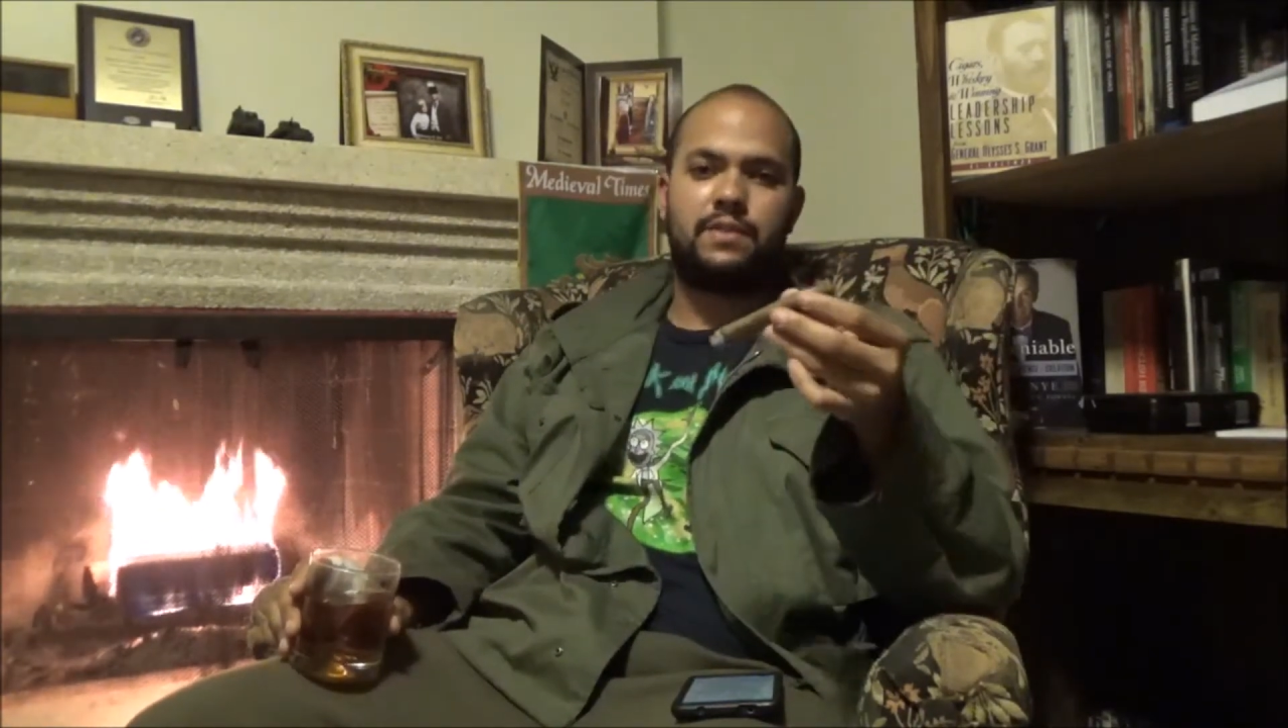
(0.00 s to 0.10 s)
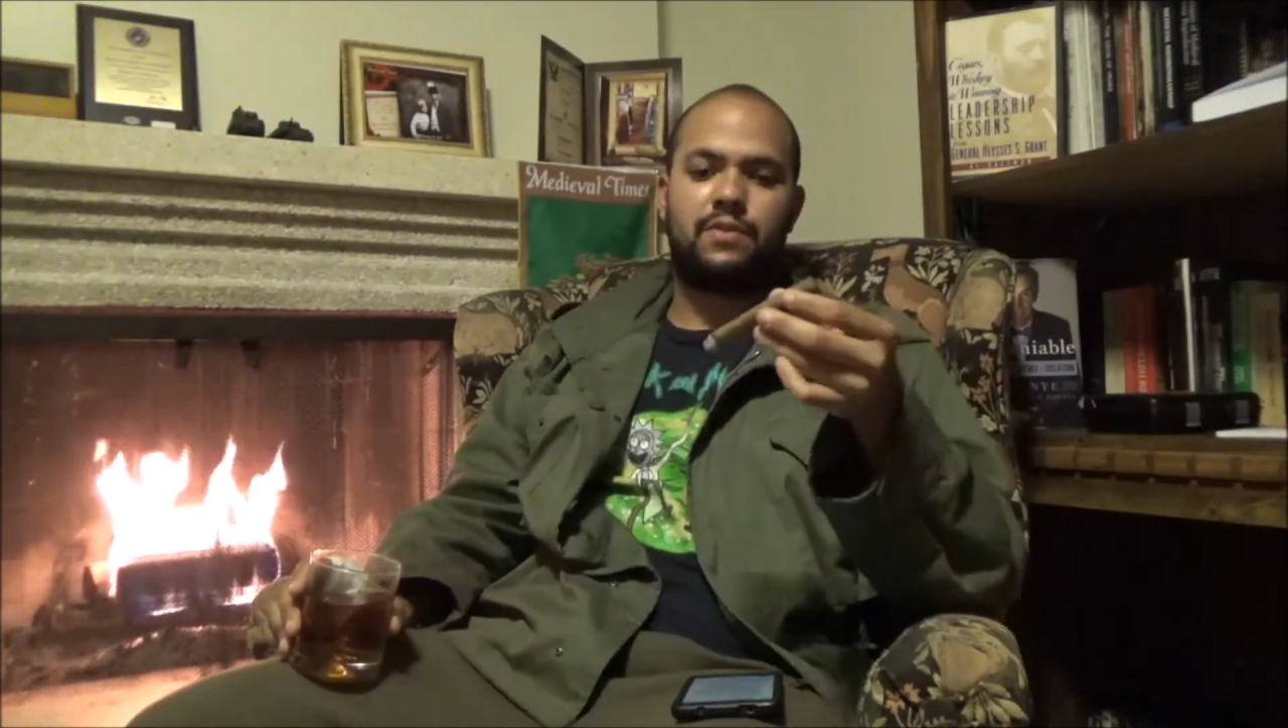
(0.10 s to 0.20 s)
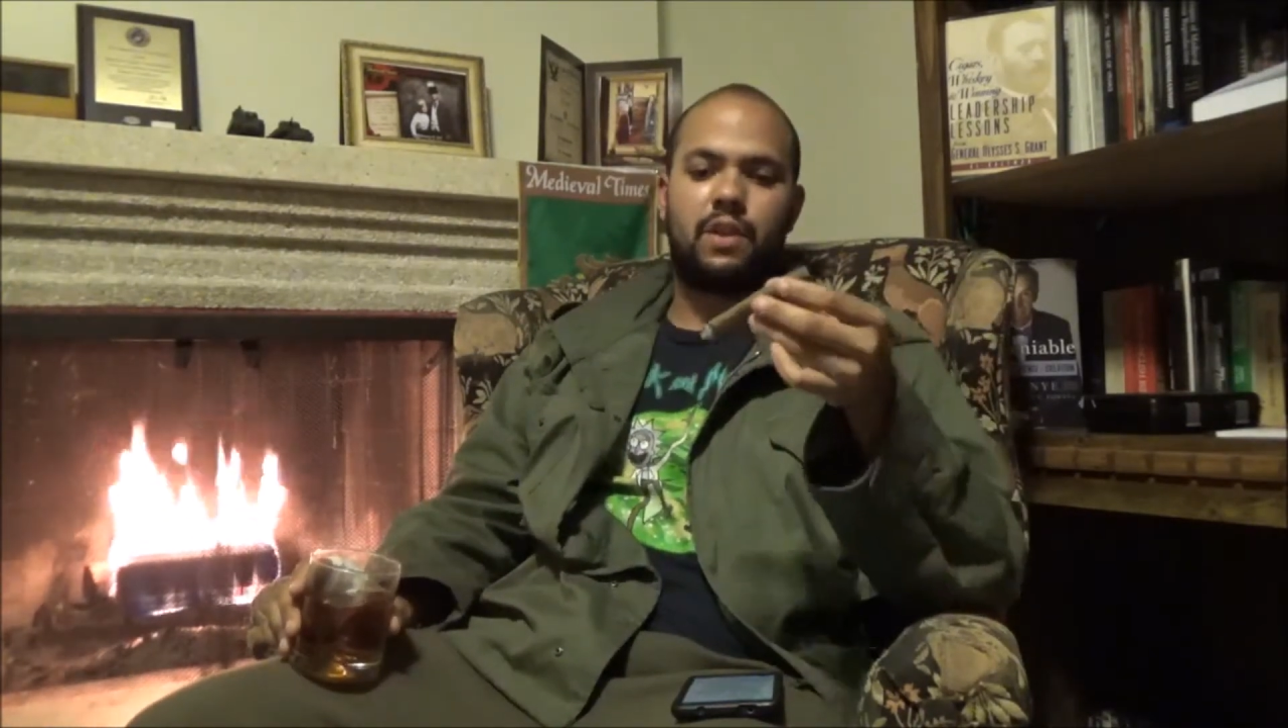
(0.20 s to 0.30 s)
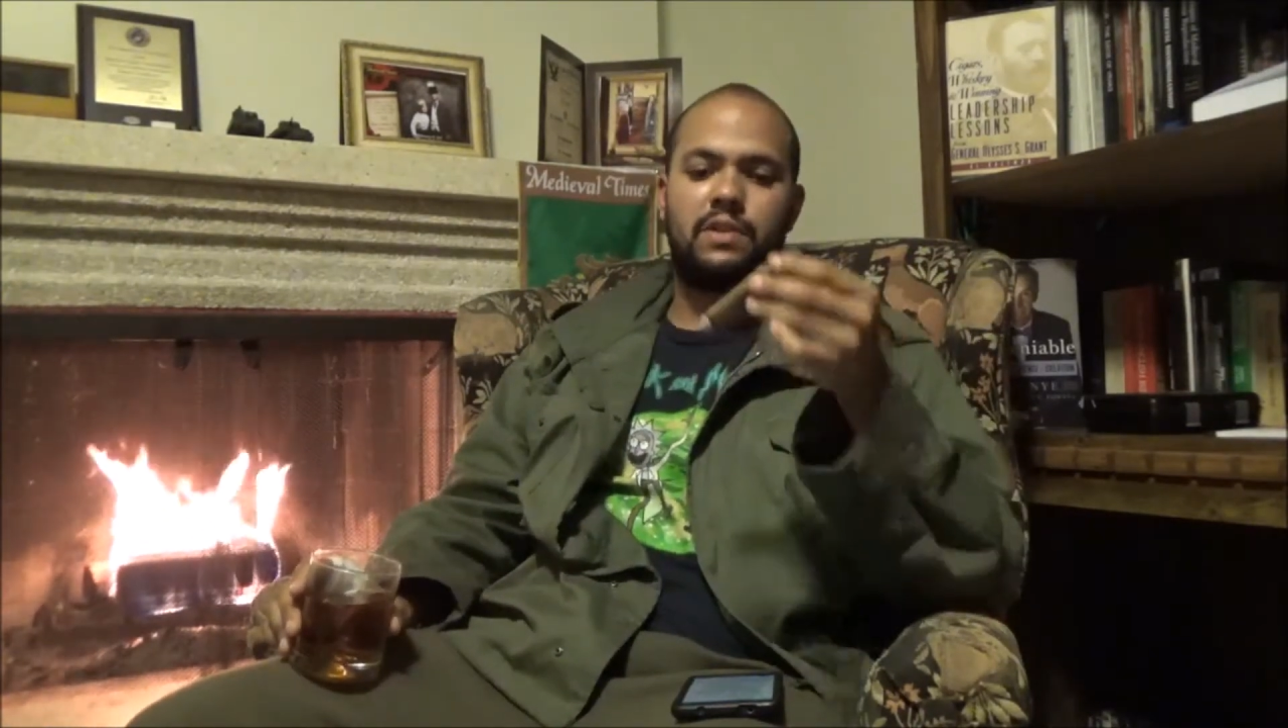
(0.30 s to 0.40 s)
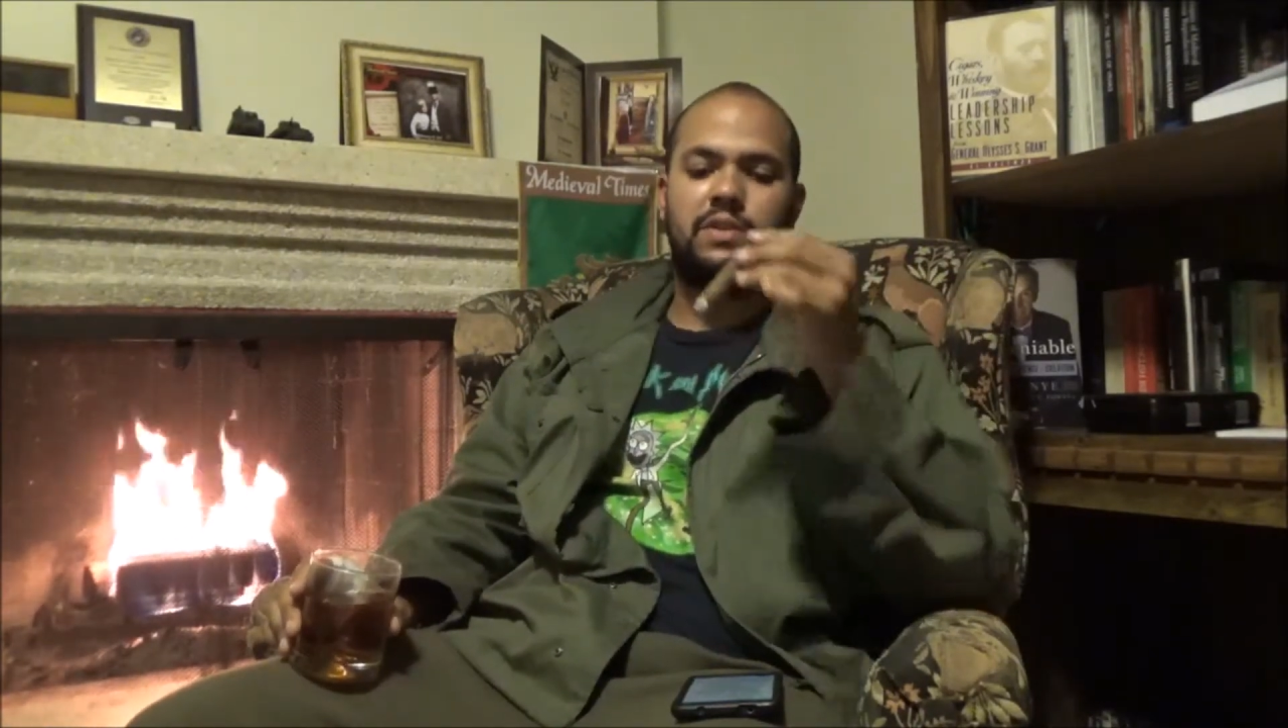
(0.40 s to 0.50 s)

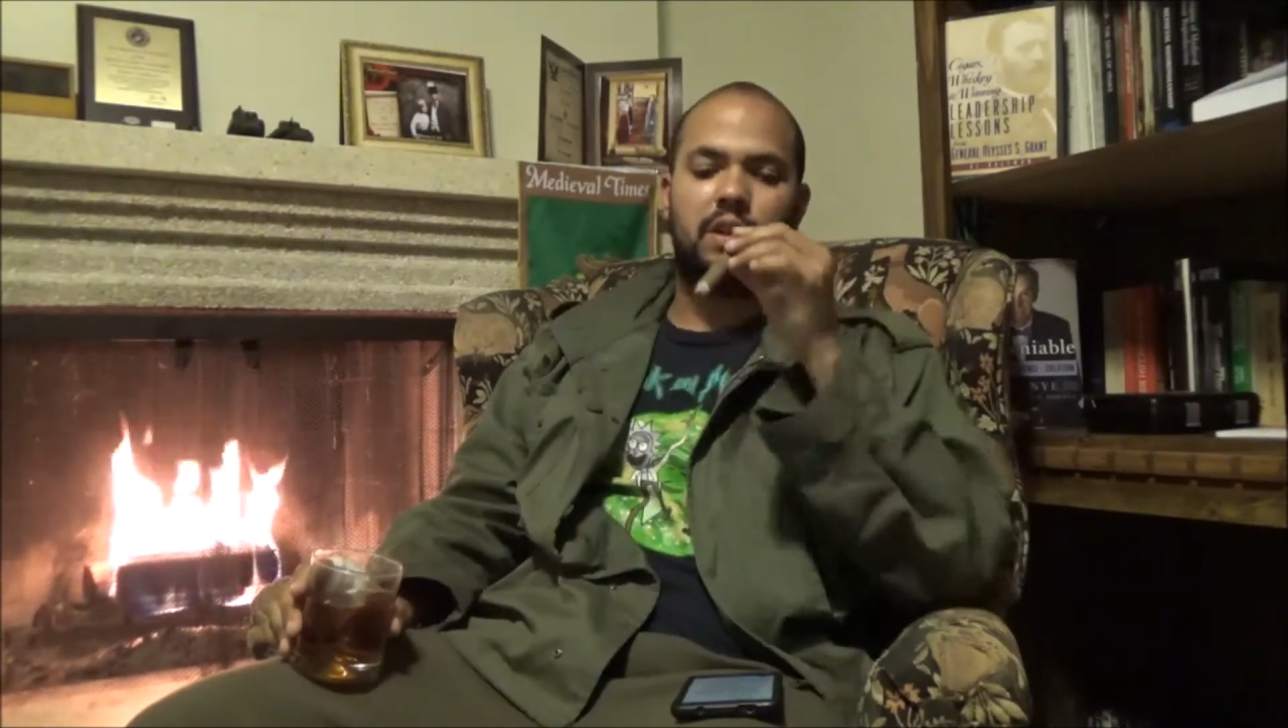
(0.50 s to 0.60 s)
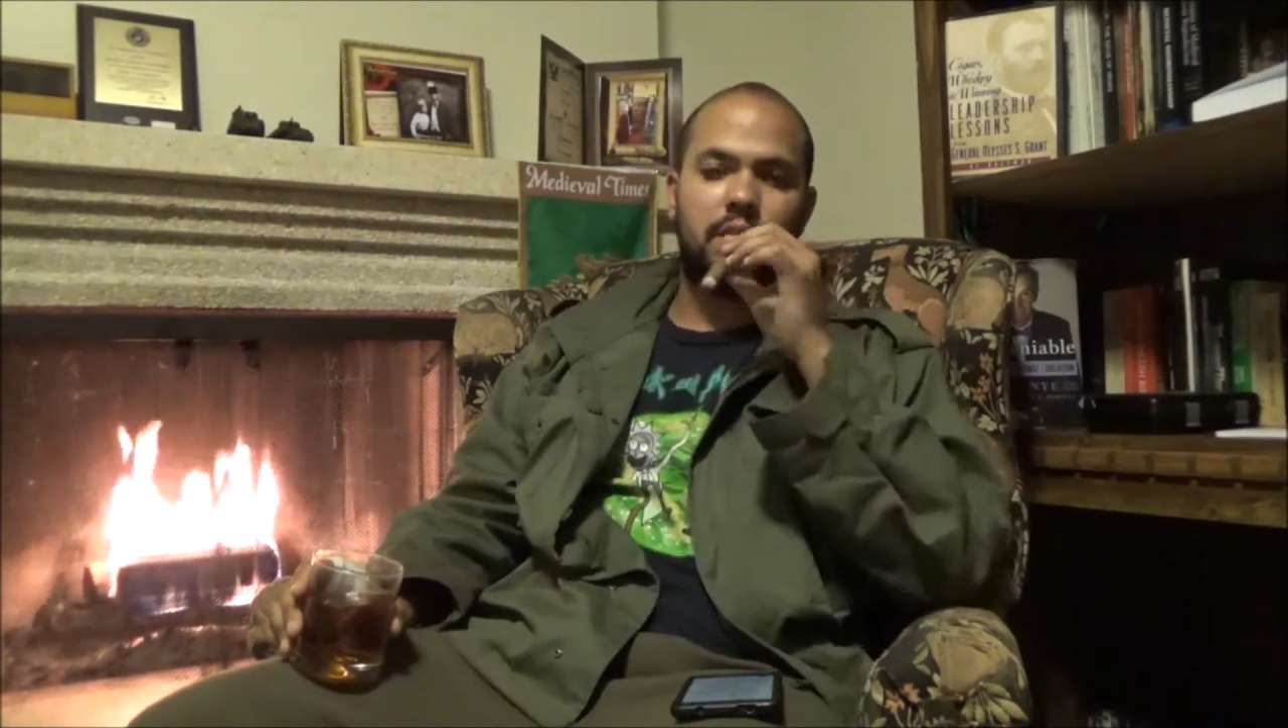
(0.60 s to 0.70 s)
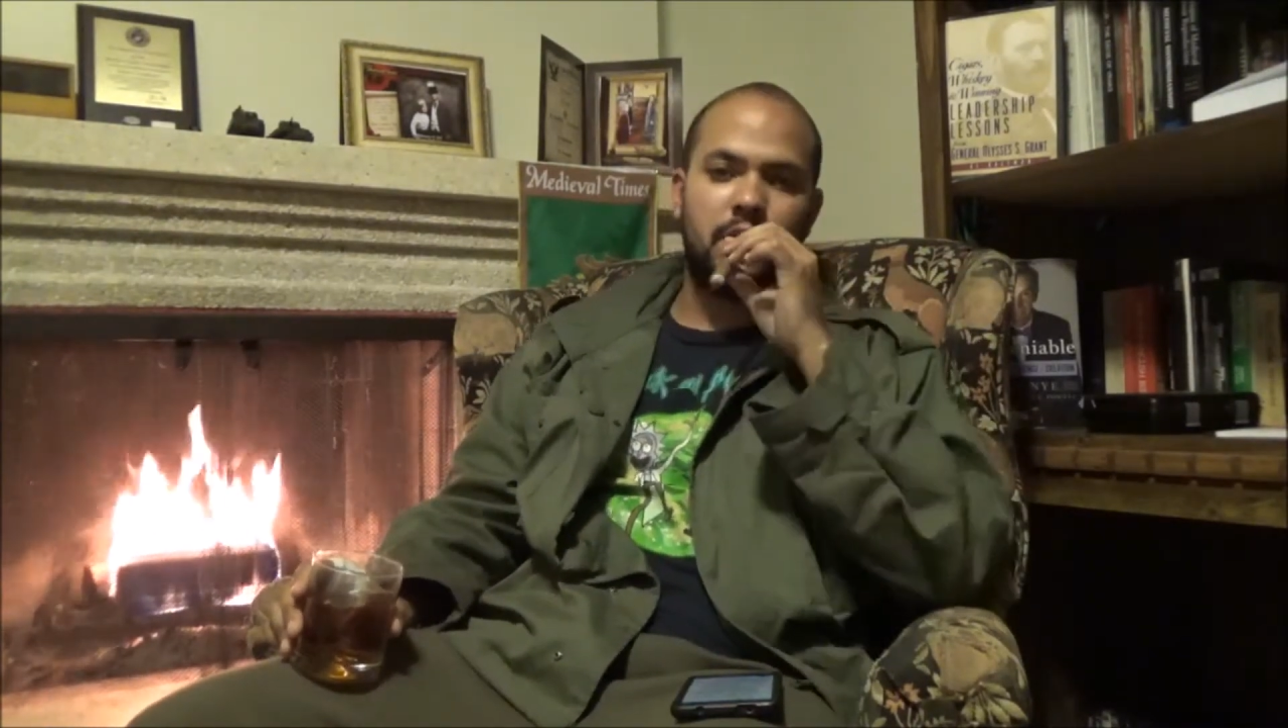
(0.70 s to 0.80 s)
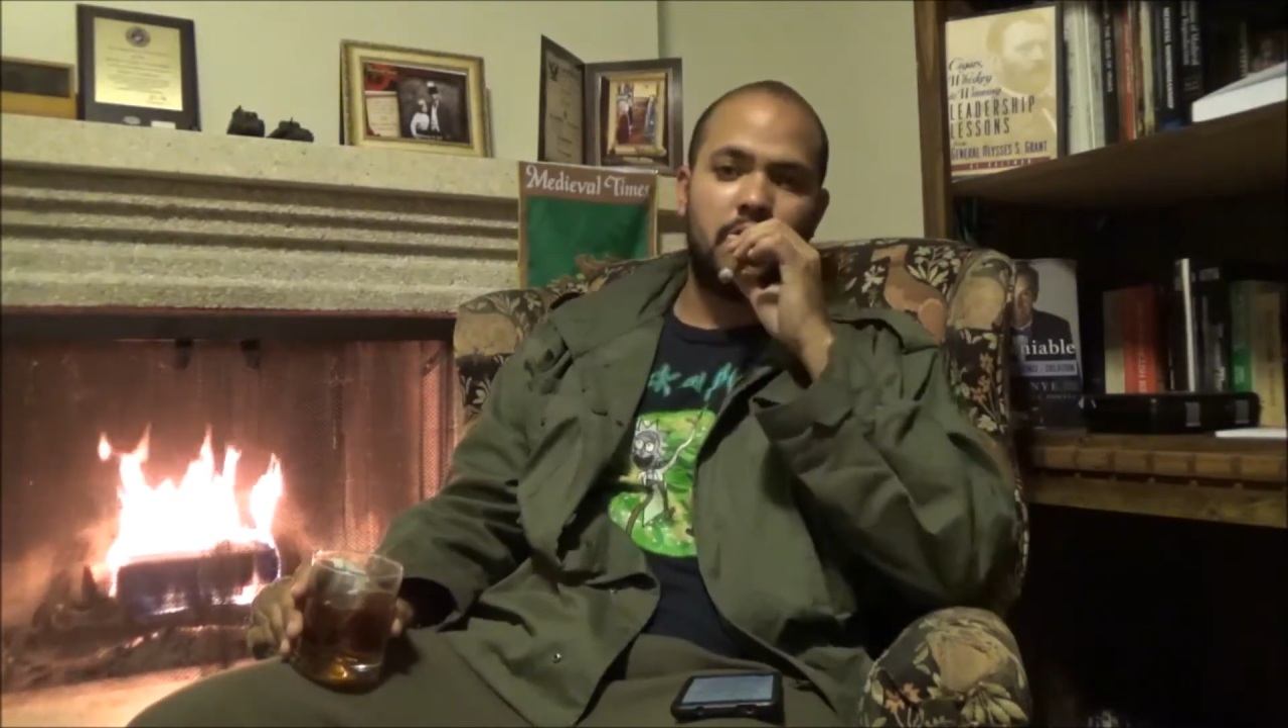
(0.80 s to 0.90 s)
for us to